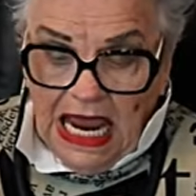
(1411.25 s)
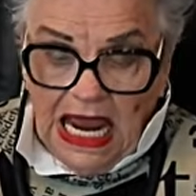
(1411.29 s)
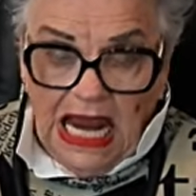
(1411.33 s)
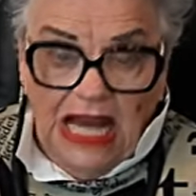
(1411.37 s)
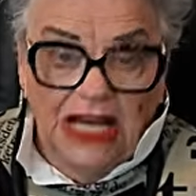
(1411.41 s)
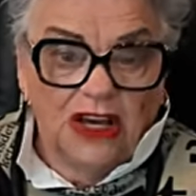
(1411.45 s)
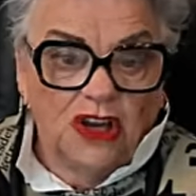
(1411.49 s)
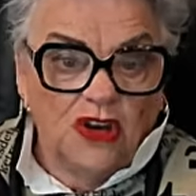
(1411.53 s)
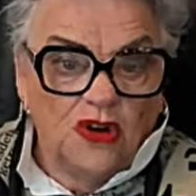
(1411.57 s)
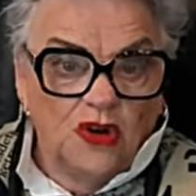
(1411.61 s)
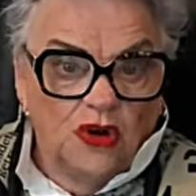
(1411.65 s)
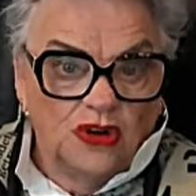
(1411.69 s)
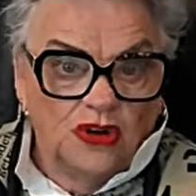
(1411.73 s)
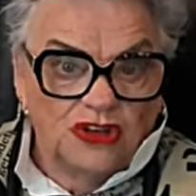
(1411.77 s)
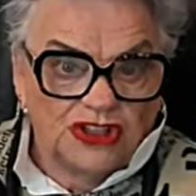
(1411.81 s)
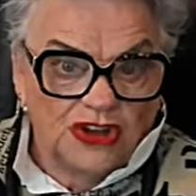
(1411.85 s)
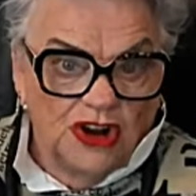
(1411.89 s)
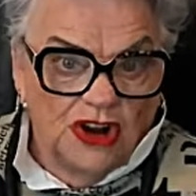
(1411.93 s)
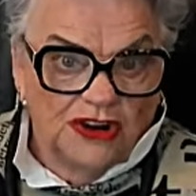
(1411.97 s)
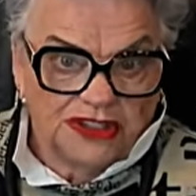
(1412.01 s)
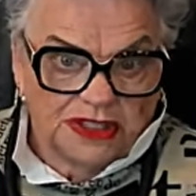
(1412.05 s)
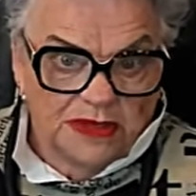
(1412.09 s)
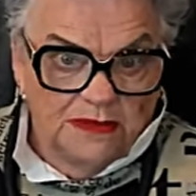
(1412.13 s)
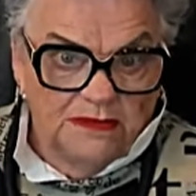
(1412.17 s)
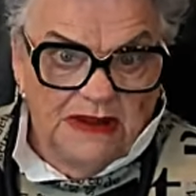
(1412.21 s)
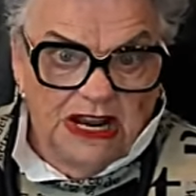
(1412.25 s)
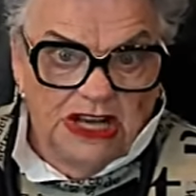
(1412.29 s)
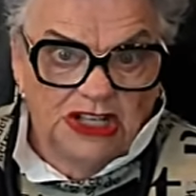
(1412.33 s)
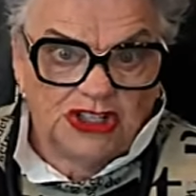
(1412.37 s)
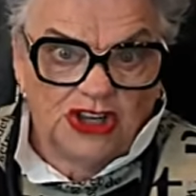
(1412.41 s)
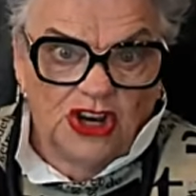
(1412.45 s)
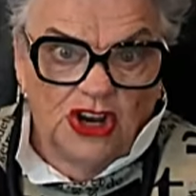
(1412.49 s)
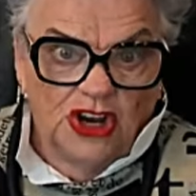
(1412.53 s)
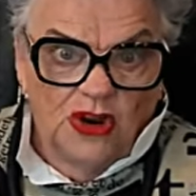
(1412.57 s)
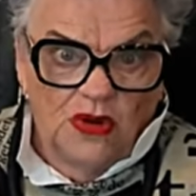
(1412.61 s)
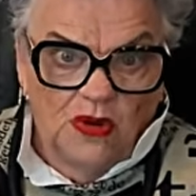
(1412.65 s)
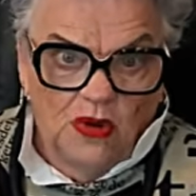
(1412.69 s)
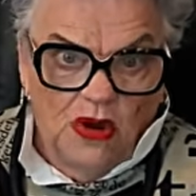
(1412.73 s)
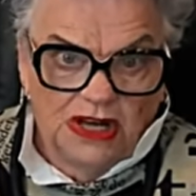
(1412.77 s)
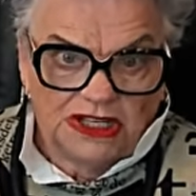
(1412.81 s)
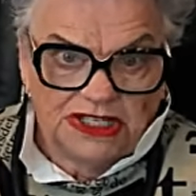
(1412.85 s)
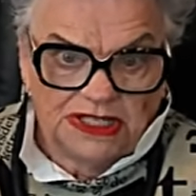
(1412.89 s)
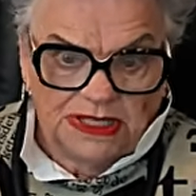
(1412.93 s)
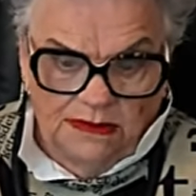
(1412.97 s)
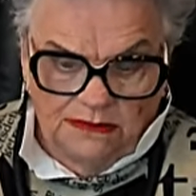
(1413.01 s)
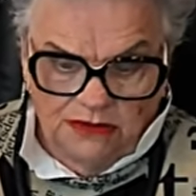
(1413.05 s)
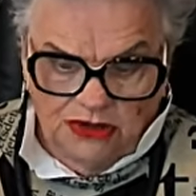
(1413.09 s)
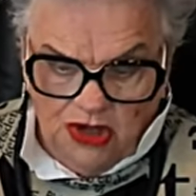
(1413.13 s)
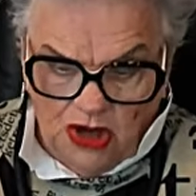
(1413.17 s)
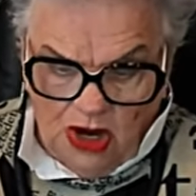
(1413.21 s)
And of course, not to mention, quite
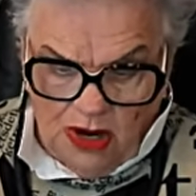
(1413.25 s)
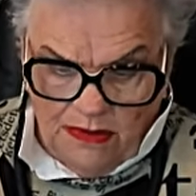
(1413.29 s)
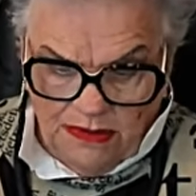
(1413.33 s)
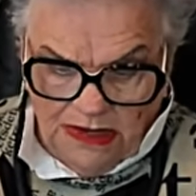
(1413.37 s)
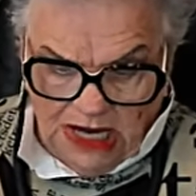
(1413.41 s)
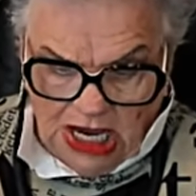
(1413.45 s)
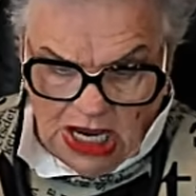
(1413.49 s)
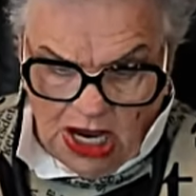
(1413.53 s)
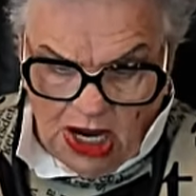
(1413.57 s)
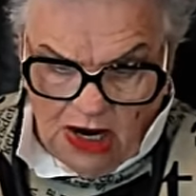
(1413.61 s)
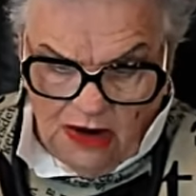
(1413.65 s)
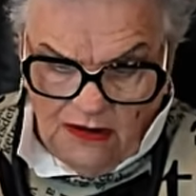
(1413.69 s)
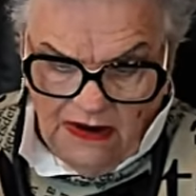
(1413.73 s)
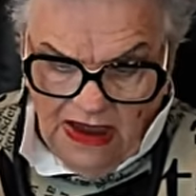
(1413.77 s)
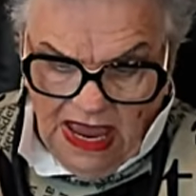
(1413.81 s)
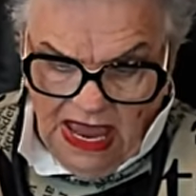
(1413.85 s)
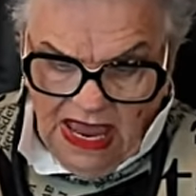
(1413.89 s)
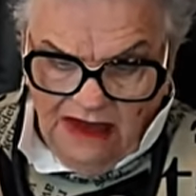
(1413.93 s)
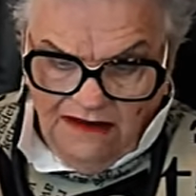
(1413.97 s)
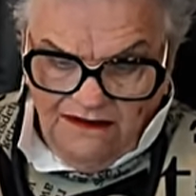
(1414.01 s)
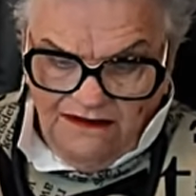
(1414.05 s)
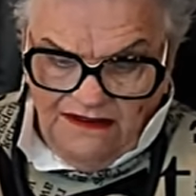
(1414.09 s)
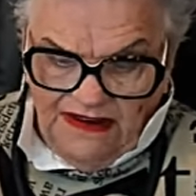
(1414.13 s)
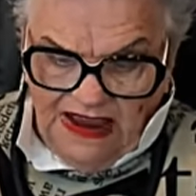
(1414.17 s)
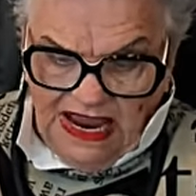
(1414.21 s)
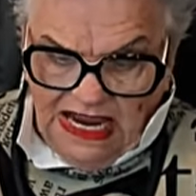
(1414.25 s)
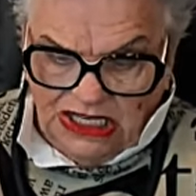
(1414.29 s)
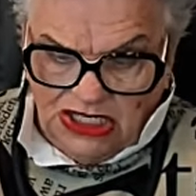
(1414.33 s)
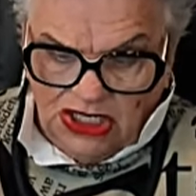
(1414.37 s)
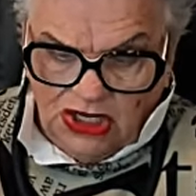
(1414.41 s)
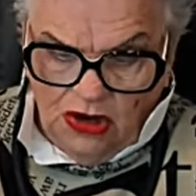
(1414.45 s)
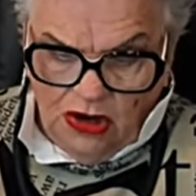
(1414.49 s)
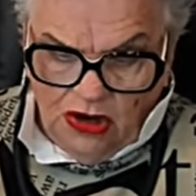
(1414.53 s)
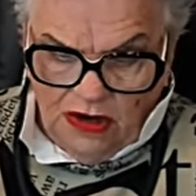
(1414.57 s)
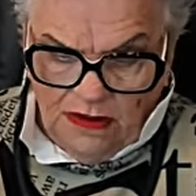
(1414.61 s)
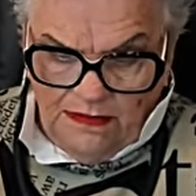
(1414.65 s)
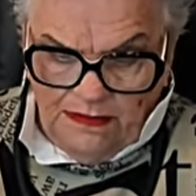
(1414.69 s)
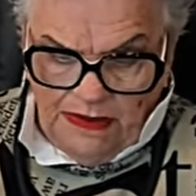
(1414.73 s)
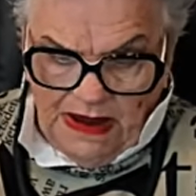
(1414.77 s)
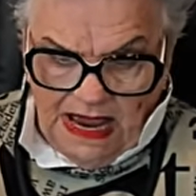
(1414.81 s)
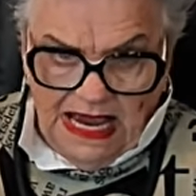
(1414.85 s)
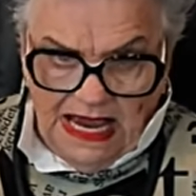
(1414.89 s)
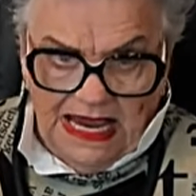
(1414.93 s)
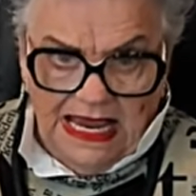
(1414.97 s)
some time ago, Vance got a